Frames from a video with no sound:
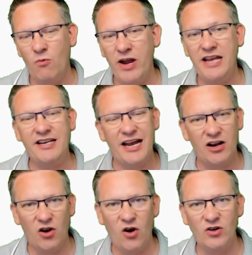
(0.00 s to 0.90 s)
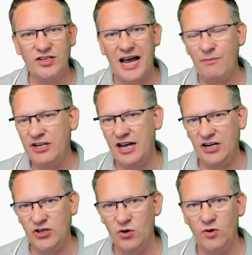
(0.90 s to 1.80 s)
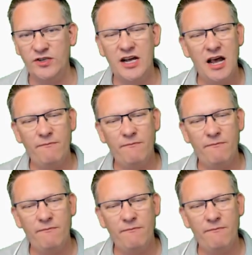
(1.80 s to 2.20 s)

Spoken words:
We take longs and we take shorts,